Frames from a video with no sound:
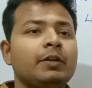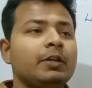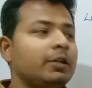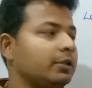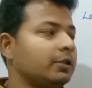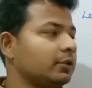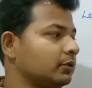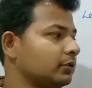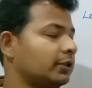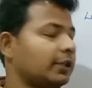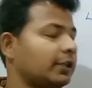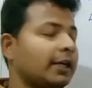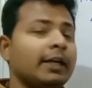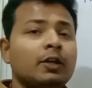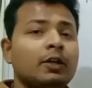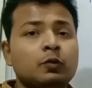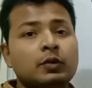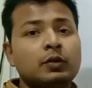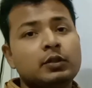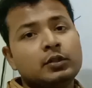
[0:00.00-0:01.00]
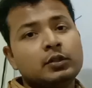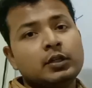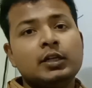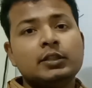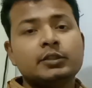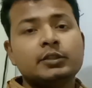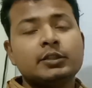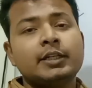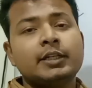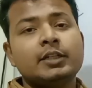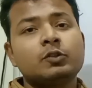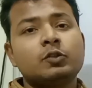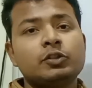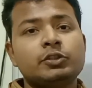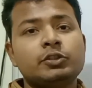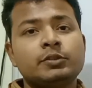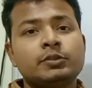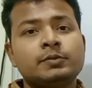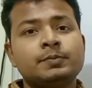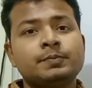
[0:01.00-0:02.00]
I will try to answer
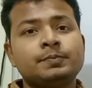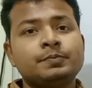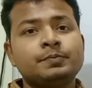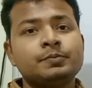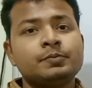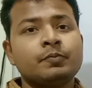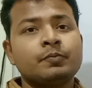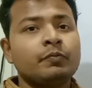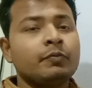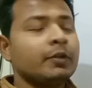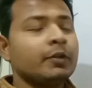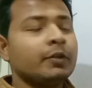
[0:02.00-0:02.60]
that question.